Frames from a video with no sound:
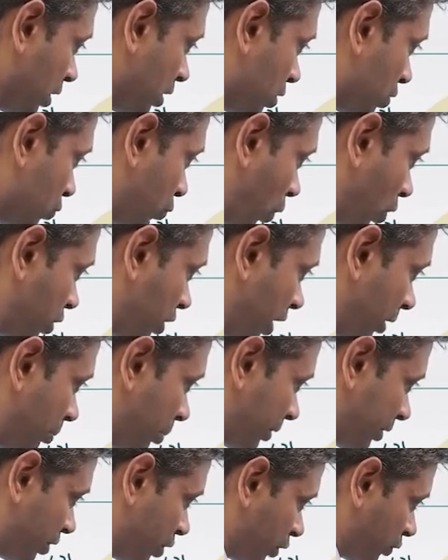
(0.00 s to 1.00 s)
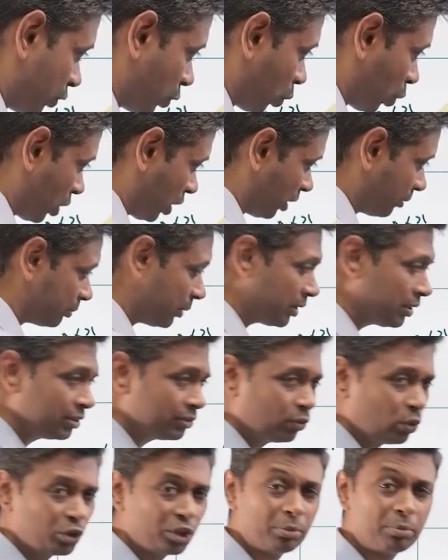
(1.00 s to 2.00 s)
is 40% of the total number.
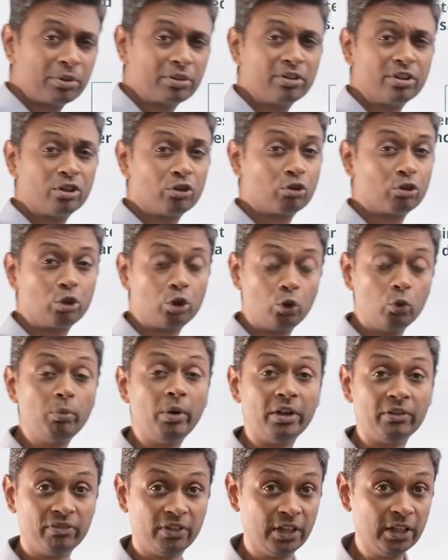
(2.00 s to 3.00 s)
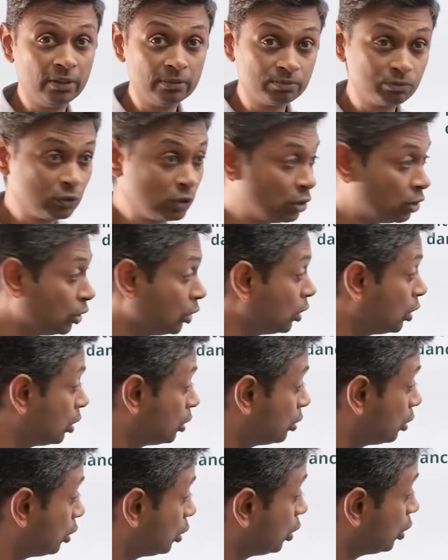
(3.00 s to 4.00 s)
40% is 2/5.
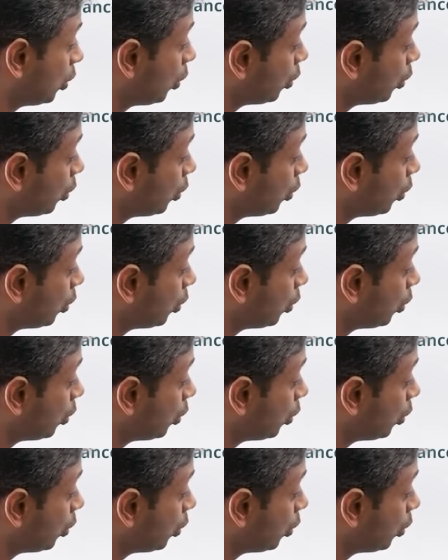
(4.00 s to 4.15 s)
The